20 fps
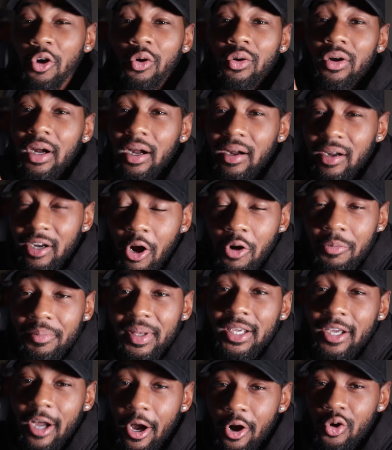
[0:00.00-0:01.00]
going to
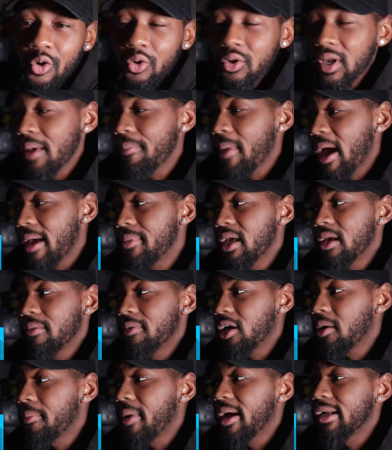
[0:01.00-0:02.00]
be cold, they might be
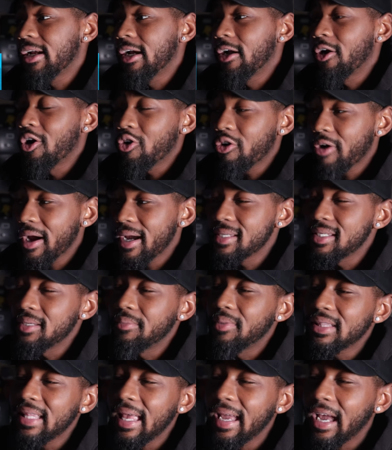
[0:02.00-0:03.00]
able to come out there and go
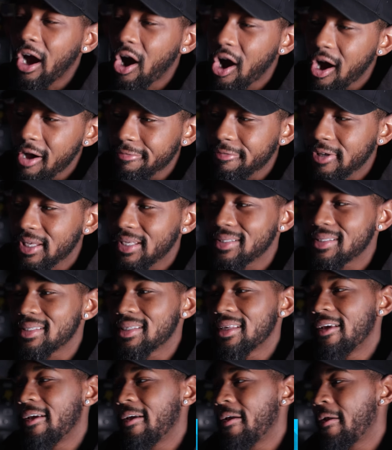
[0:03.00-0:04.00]
crazy. But they offense,